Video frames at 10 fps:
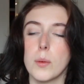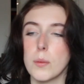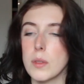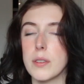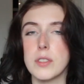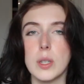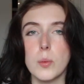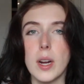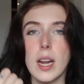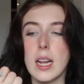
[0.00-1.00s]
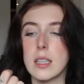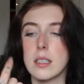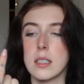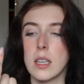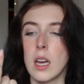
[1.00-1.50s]
lifting
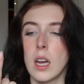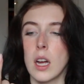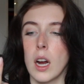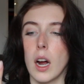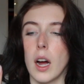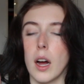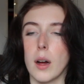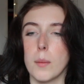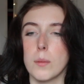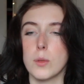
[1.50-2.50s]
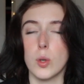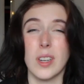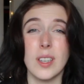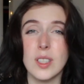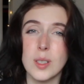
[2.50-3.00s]
weights,
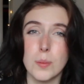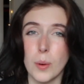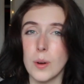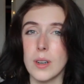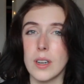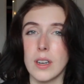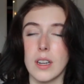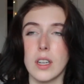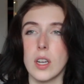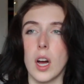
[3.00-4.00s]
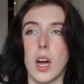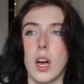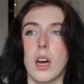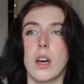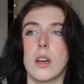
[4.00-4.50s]
joining a sport,
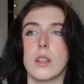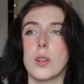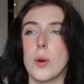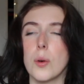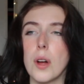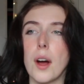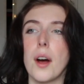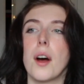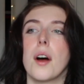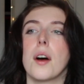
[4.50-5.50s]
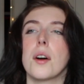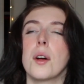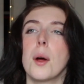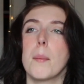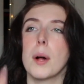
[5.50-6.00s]
yoga,
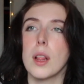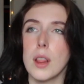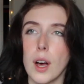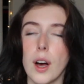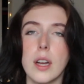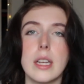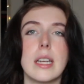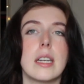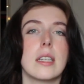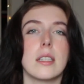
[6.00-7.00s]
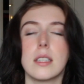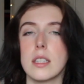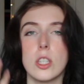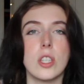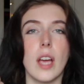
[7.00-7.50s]
Pilates,
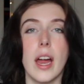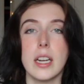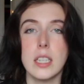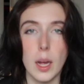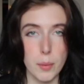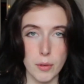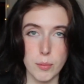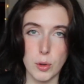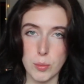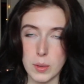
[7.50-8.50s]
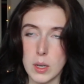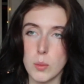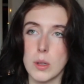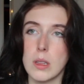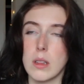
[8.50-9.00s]
just any type of movement
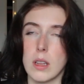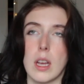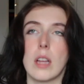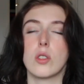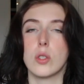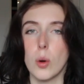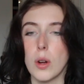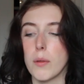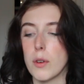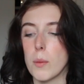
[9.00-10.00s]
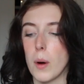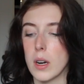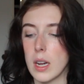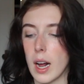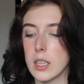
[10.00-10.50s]
is so good for your
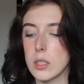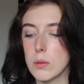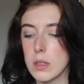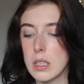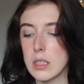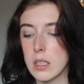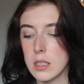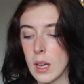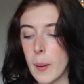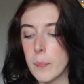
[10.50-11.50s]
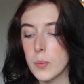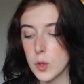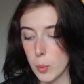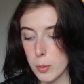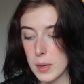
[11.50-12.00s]
body. It actually releases
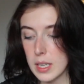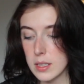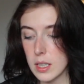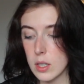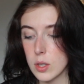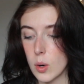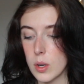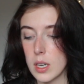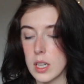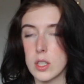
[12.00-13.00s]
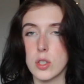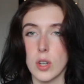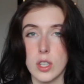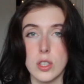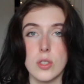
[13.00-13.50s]
dopamine and serotonin in
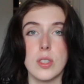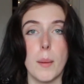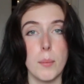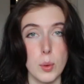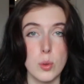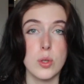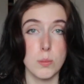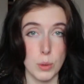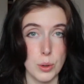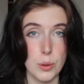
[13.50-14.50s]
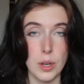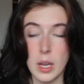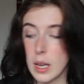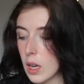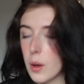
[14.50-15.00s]
structures that boost mood.
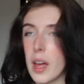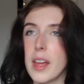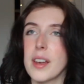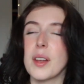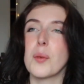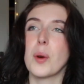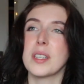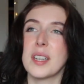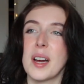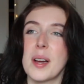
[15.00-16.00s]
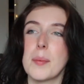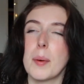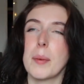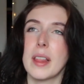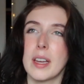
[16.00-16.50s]
And one
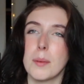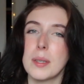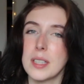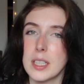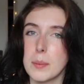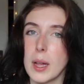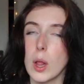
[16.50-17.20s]
time, my therapist said to me a